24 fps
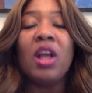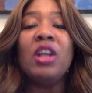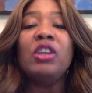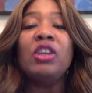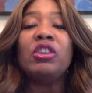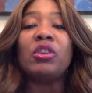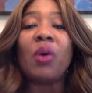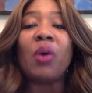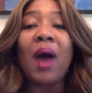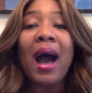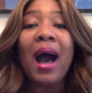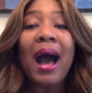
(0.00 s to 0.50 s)

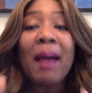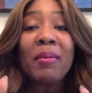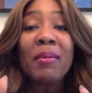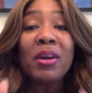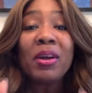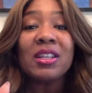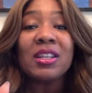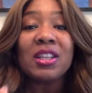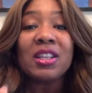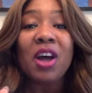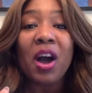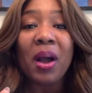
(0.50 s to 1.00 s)
So I'm going
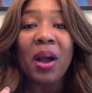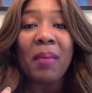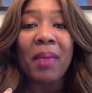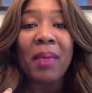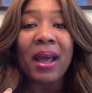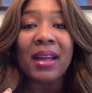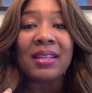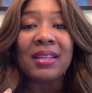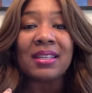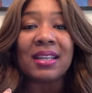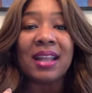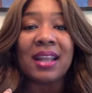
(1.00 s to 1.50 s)
to talk about
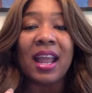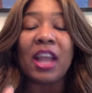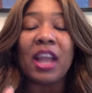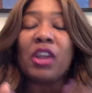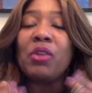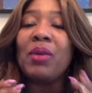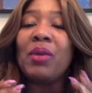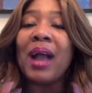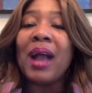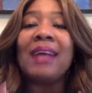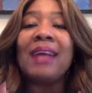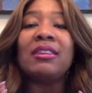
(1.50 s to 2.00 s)
it today.
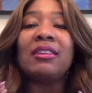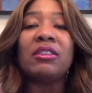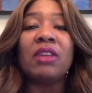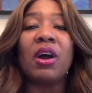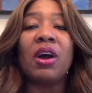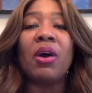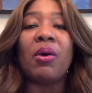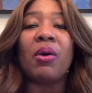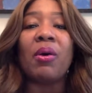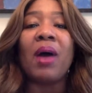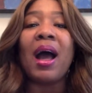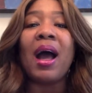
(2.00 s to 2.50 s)
You guys
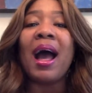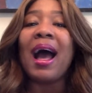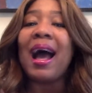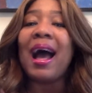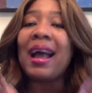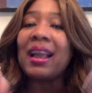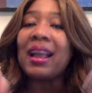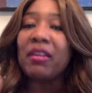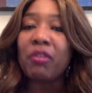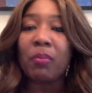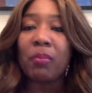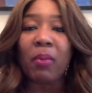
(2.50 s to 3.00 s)
know I
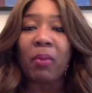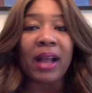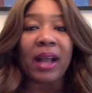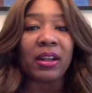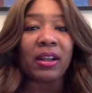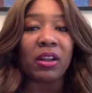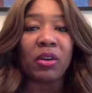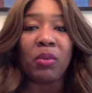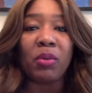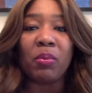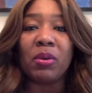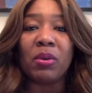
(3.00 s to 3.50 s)
give a
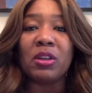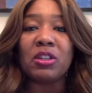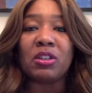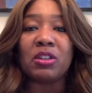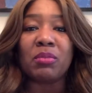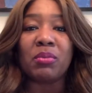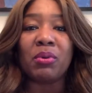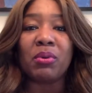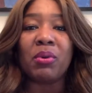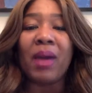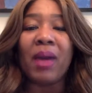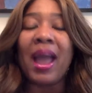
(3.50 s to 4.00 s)
practical
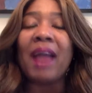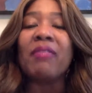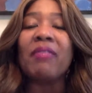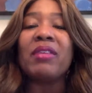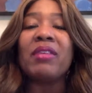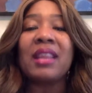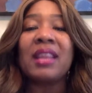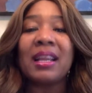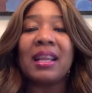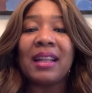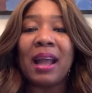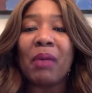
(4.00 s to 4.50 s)
principle.
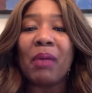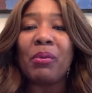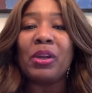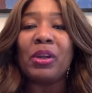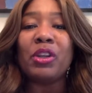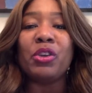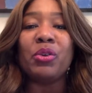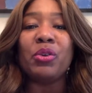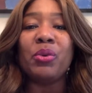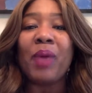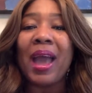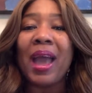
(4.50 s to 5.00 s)
Everything that we
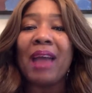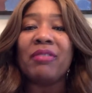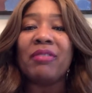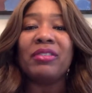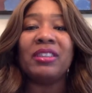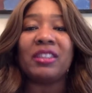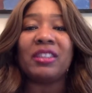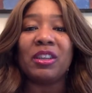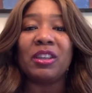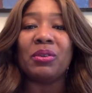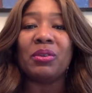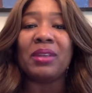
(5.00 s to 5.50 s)
do every
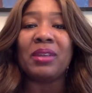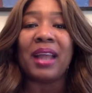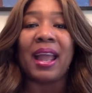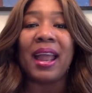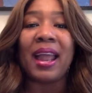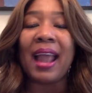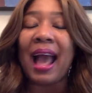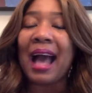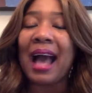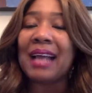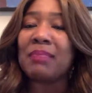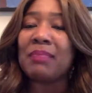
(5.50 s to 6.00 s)
single
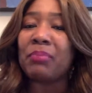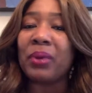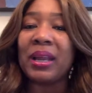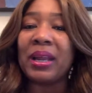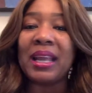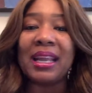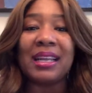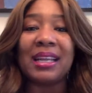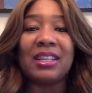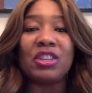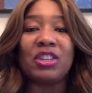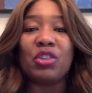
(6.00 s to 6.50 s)
day, I bring it
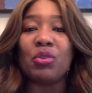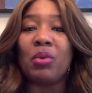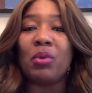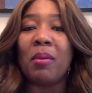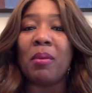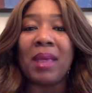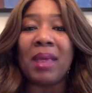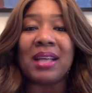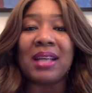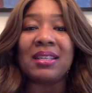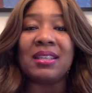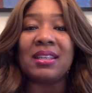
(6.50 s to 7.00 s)
into a
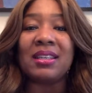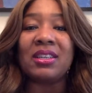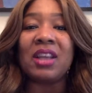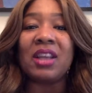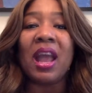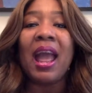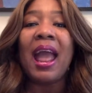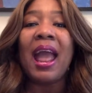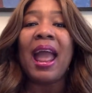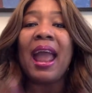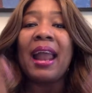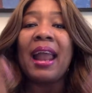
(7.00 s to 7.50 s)
message
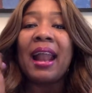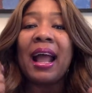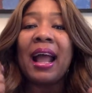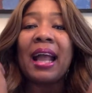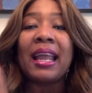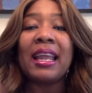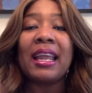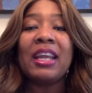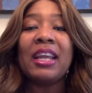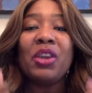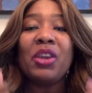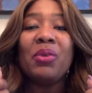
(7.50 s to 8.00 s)
and I
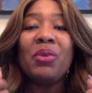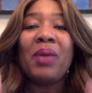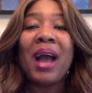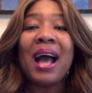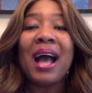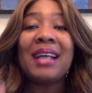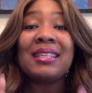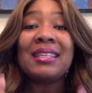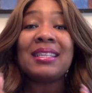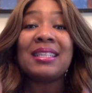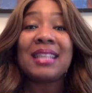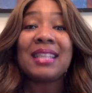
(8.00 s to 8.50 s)
get you
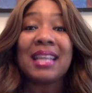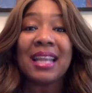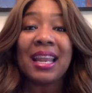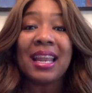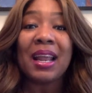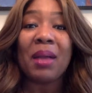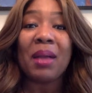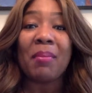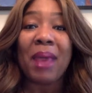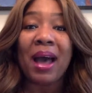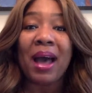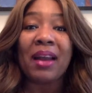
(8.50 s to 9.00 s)
guys thinking
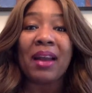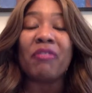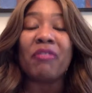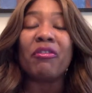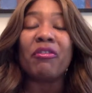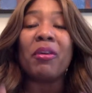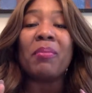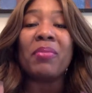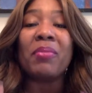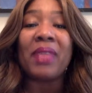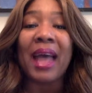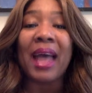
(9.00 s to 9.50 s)
about it
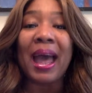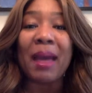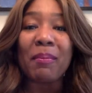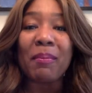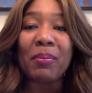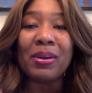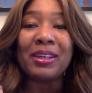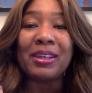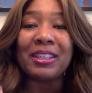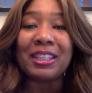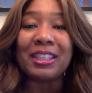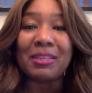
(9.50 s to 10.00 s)
from that
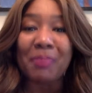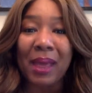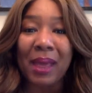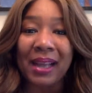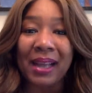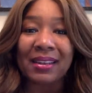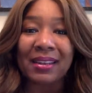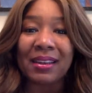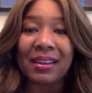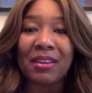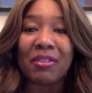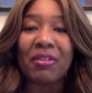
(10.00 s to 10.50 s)

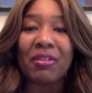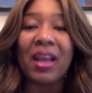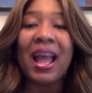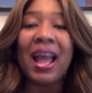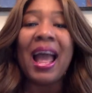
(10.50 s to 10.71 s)
perspective.